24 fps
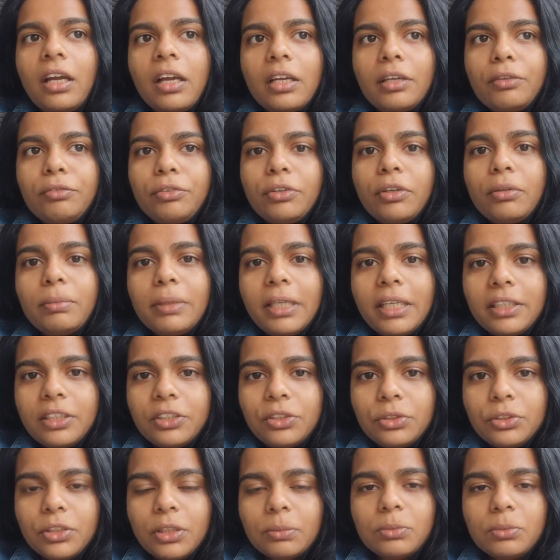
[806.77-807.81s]
if you're planning
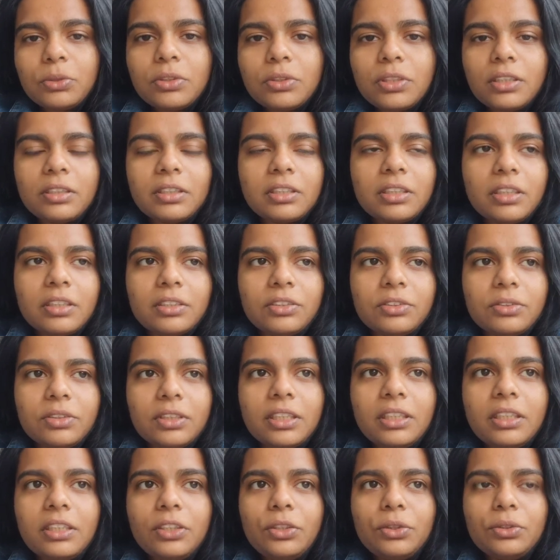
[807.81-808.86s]
to come to another
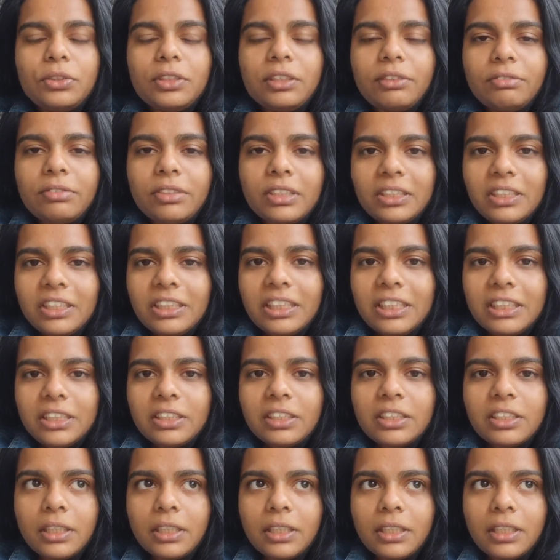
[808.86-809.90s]
country, you definitely need
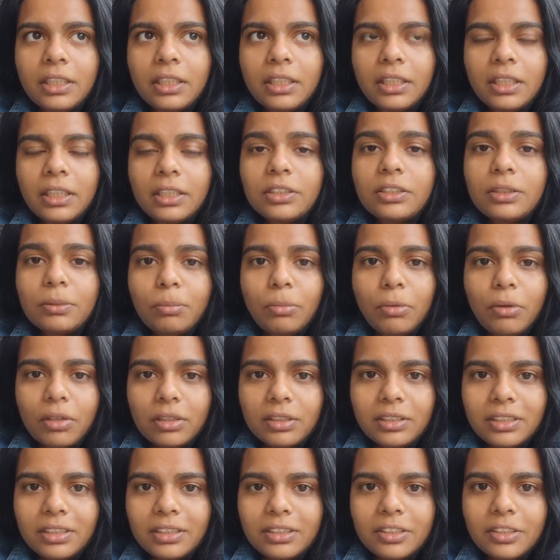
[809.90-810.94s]
a support
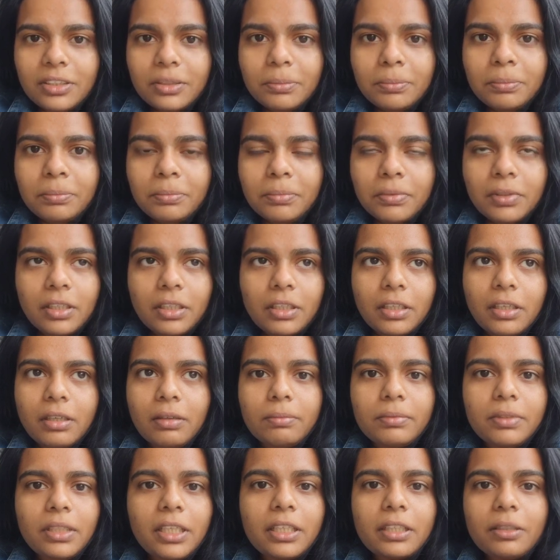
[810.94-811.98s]
system,
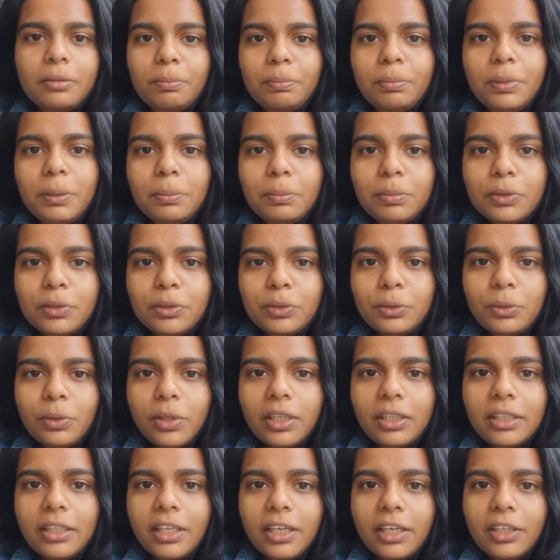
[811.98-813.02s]
like people who
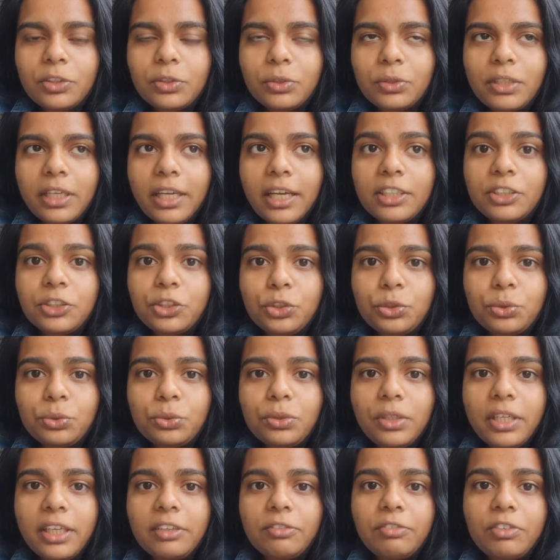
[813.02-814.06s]
are there to catch you
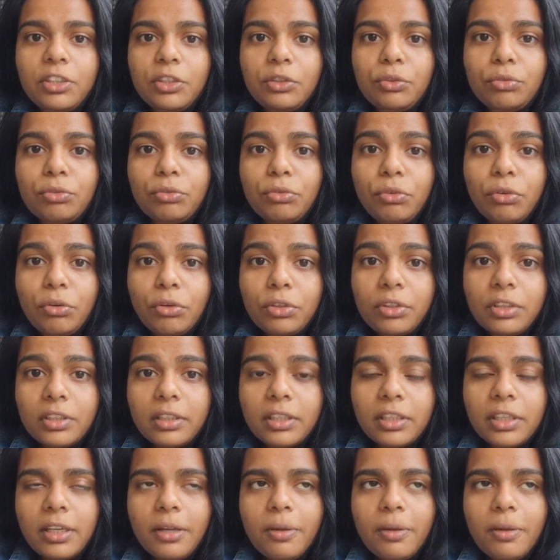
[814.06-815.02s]
like when you fall.